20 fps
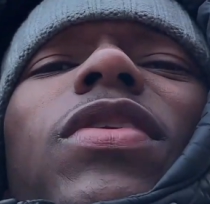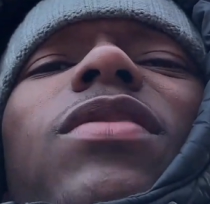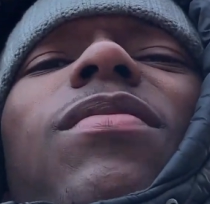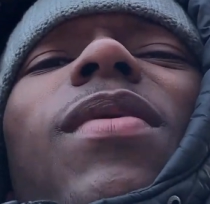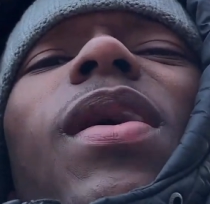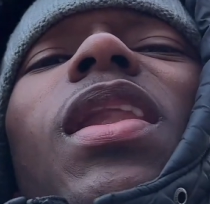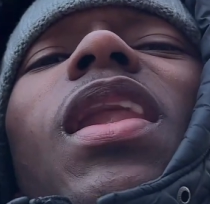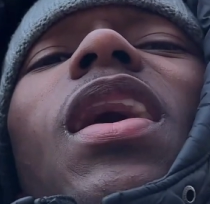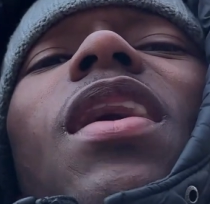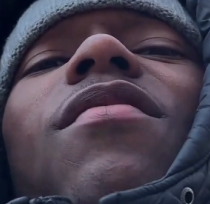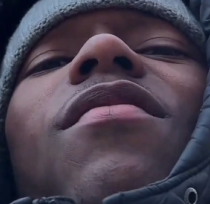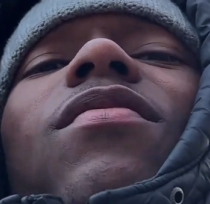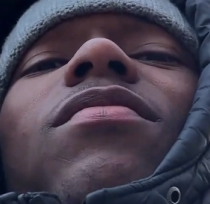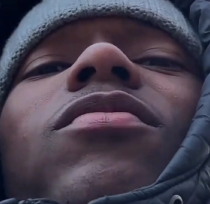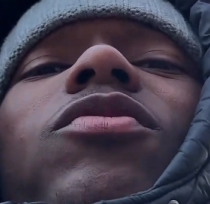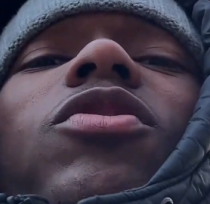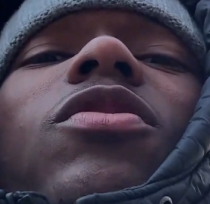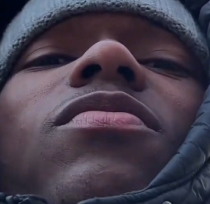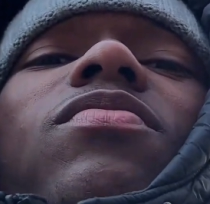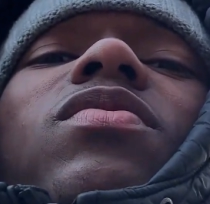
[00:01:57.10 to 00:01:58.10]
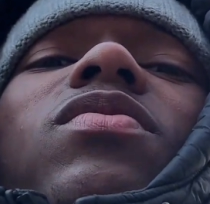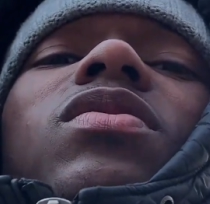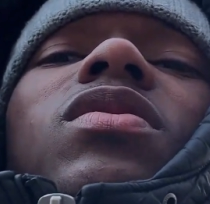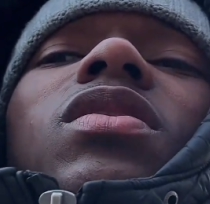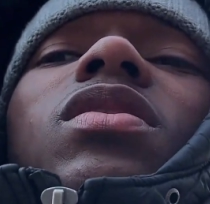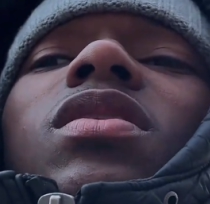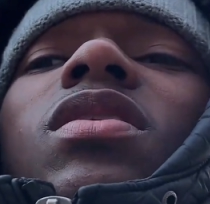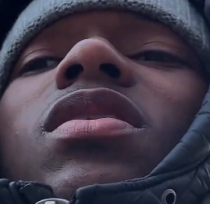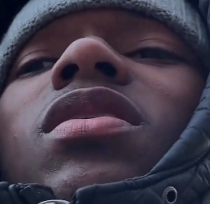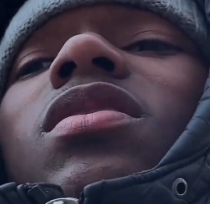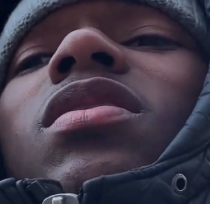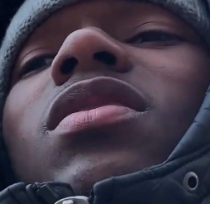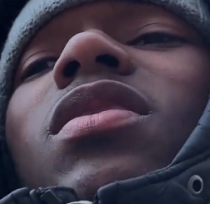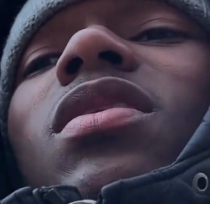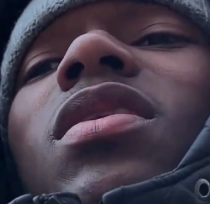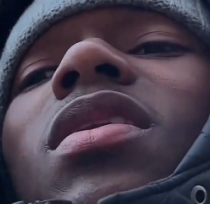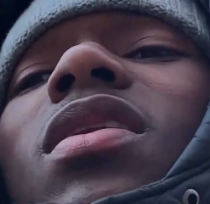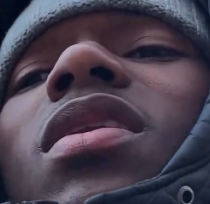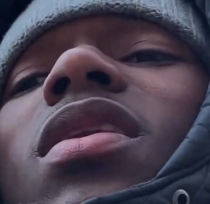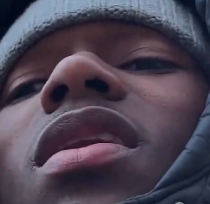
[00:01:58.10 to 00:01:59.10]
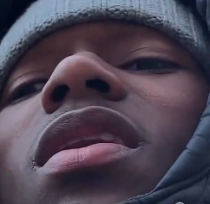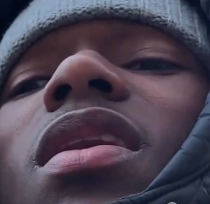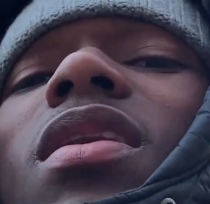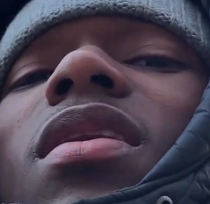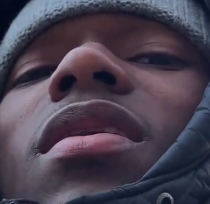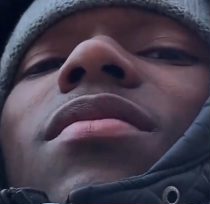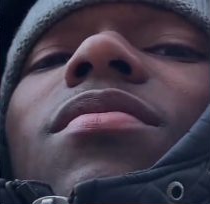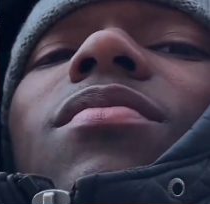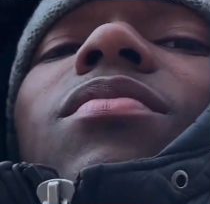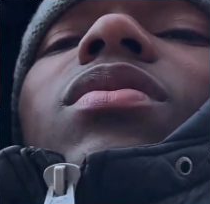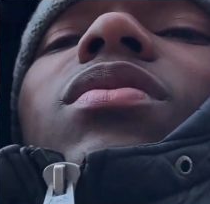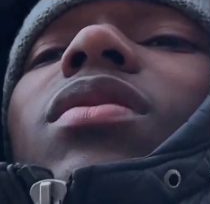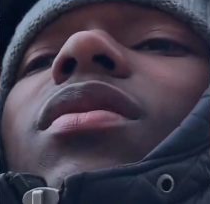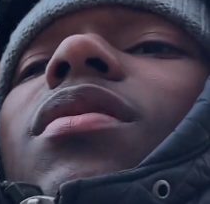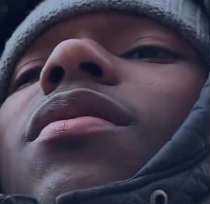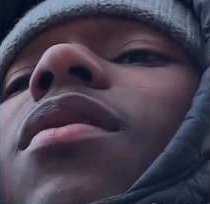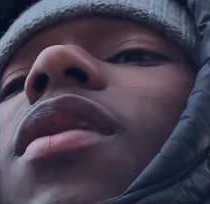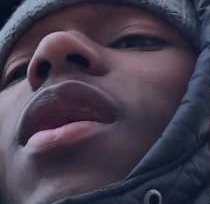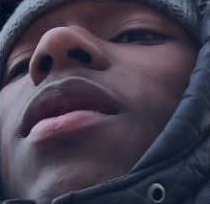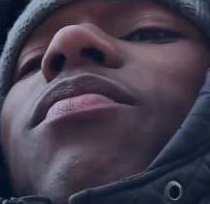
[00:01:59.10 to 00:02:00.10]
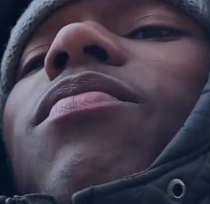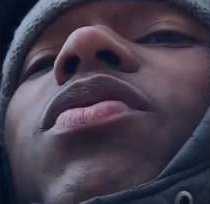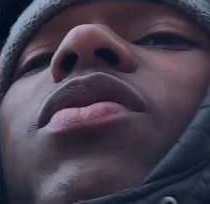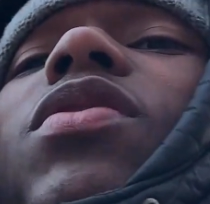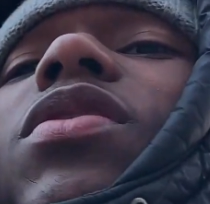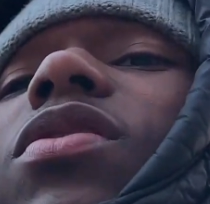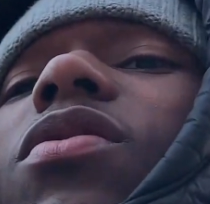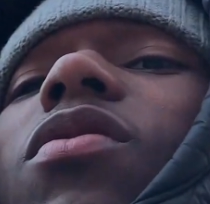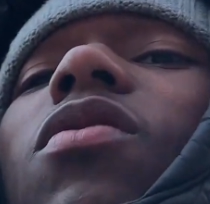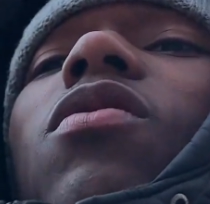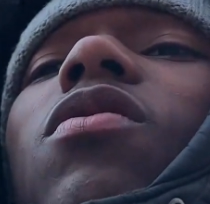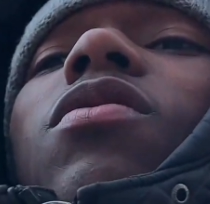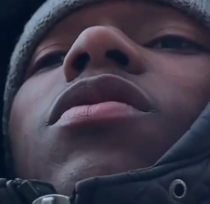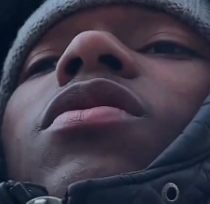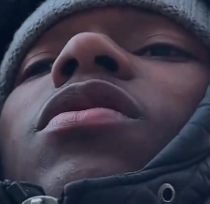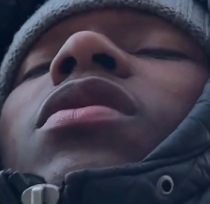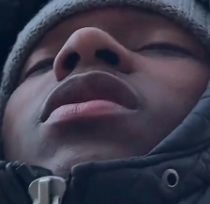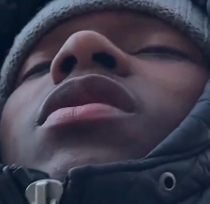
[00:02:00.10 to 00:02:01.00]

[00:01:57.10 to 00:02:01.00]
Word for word: of my life. I'm tripping. But I'm putting on.